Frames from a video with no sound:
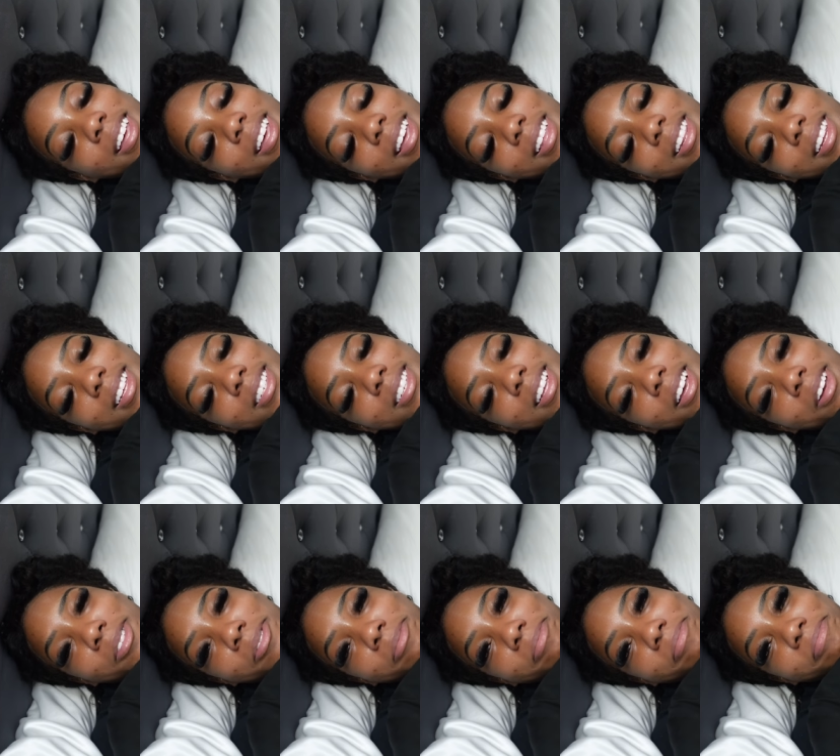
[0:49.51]
and let's
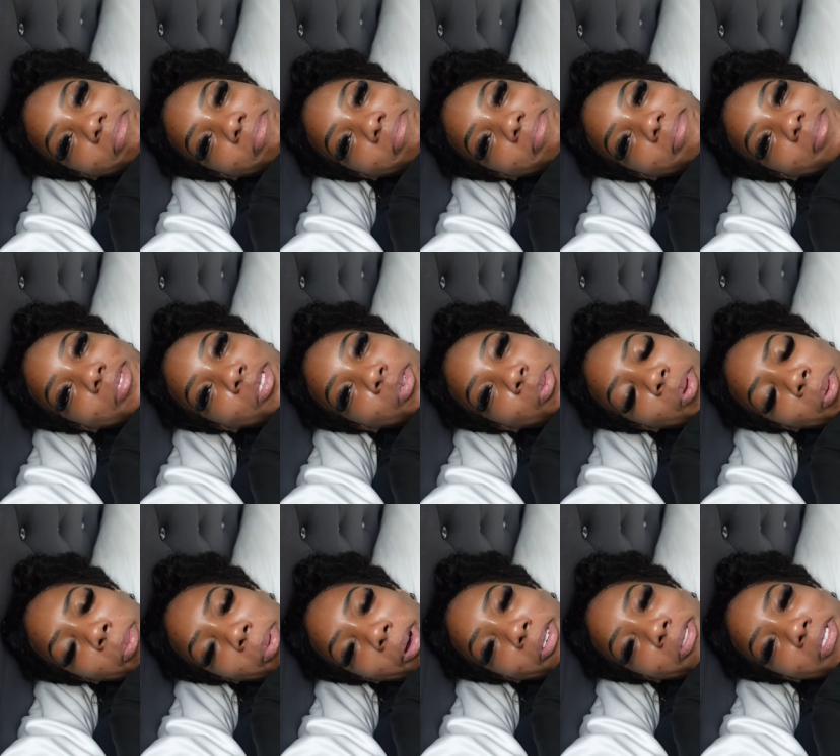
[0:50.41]
go. We
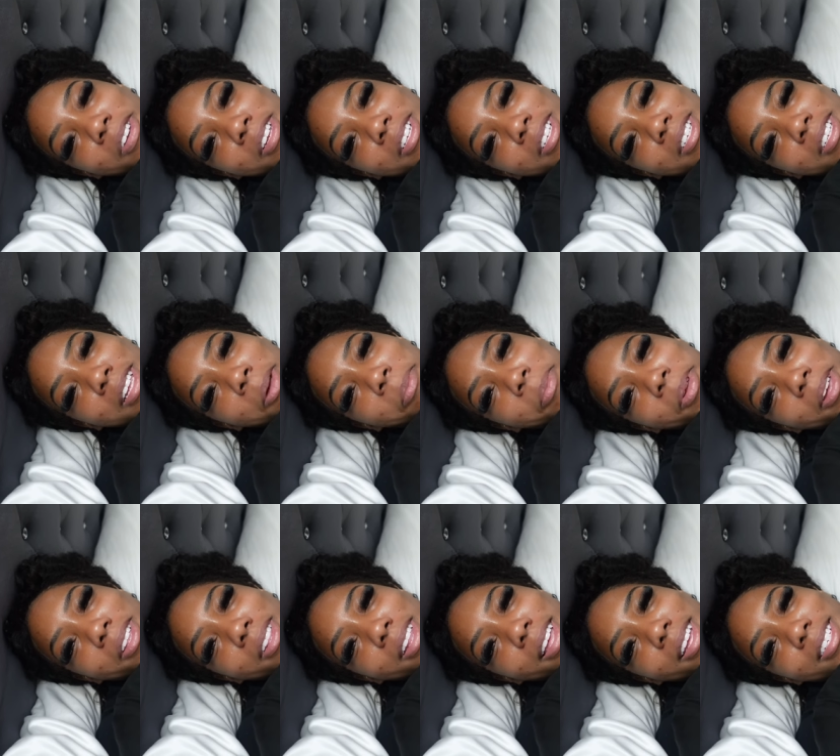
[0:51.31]
both need to stop
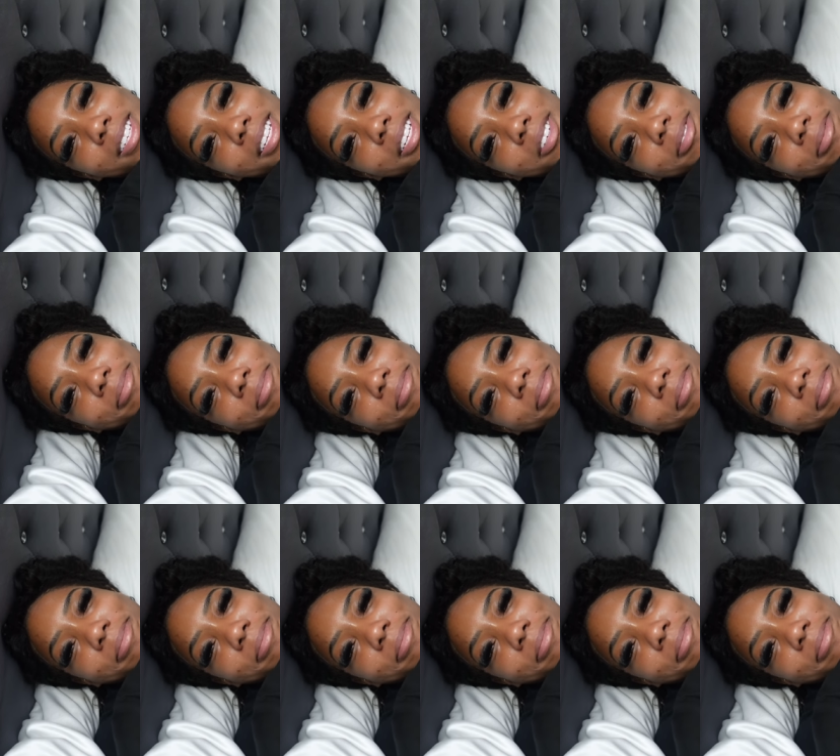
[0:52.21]
being lazy.